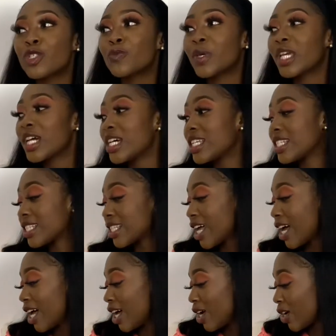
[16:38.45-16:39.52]
because
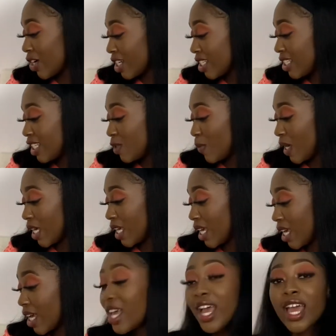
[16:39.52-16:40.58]
honestly speaking,